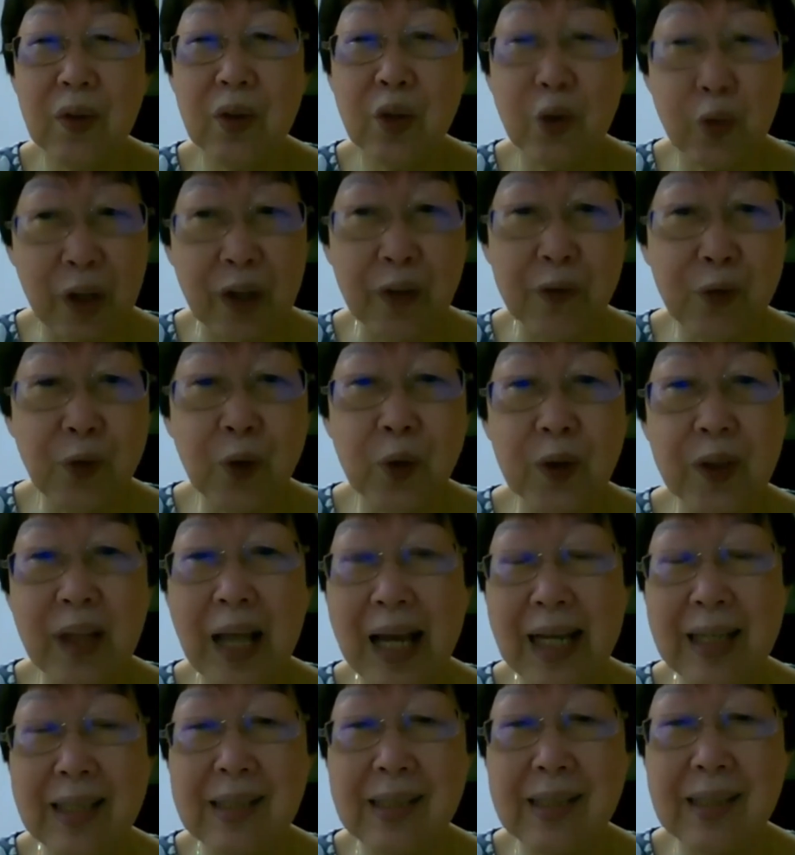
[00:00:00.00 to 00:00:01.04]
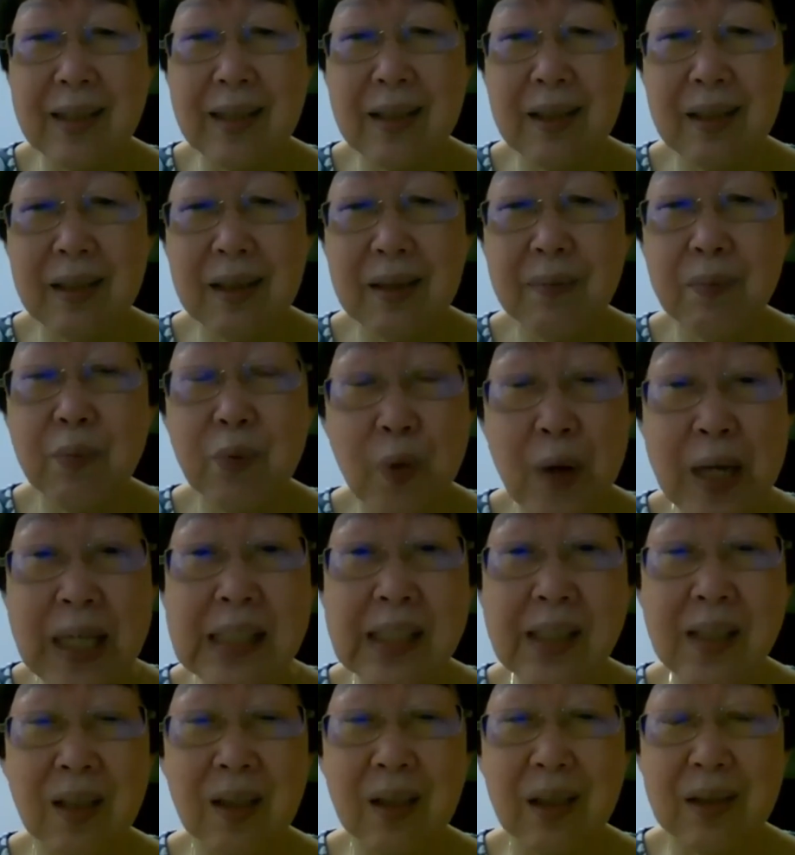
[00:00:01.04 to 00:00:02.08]
Grateful thanks.
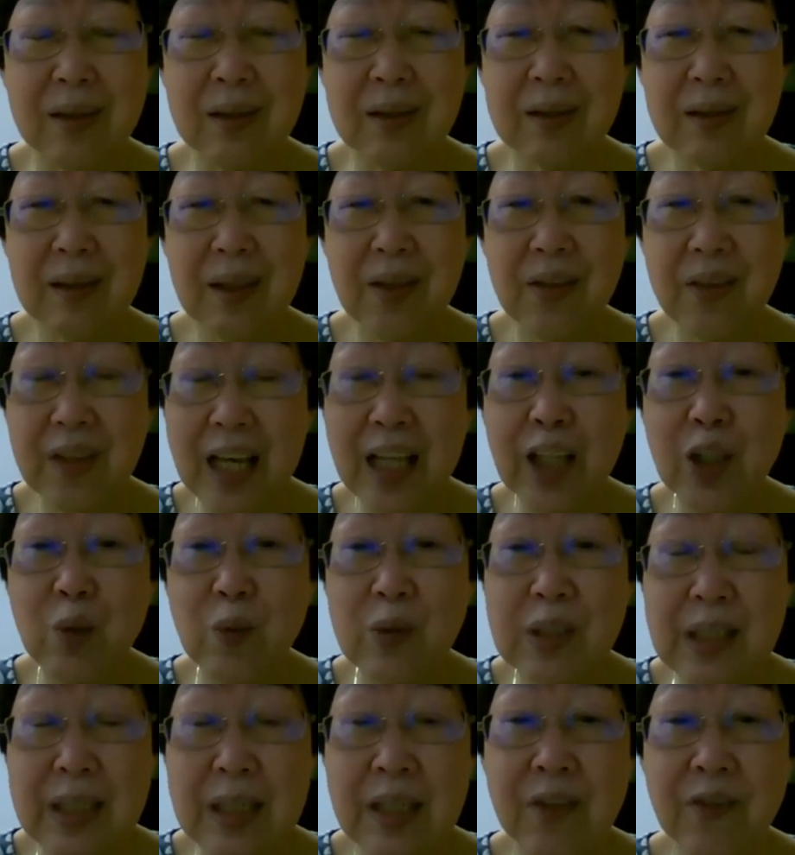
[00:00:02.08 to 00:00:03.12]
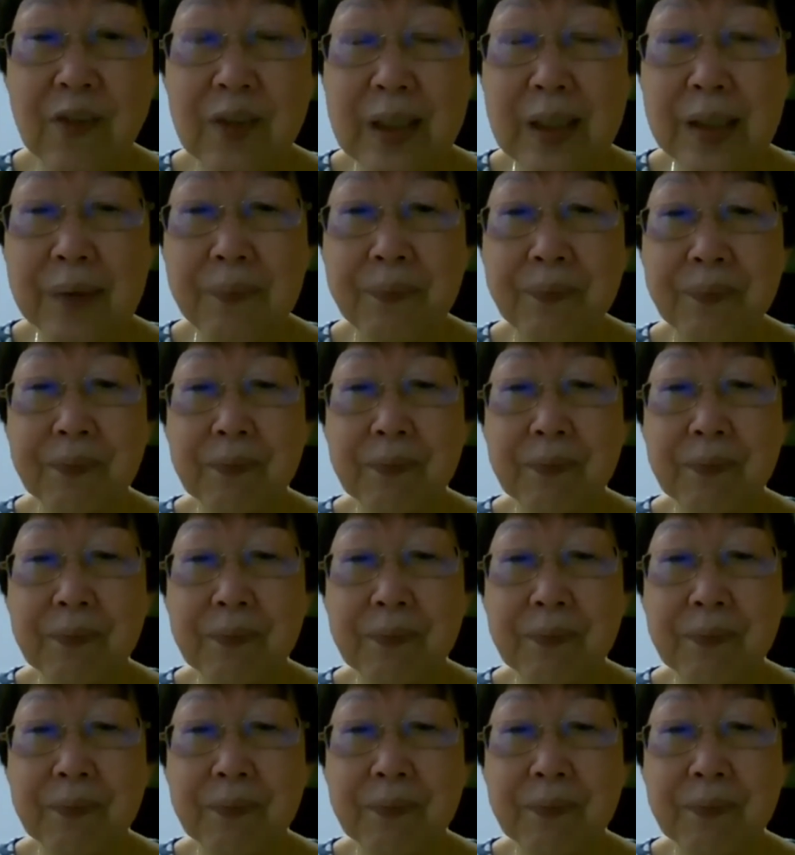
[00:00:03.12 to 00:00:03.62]
Praise the Lord. Thank you, Stephen.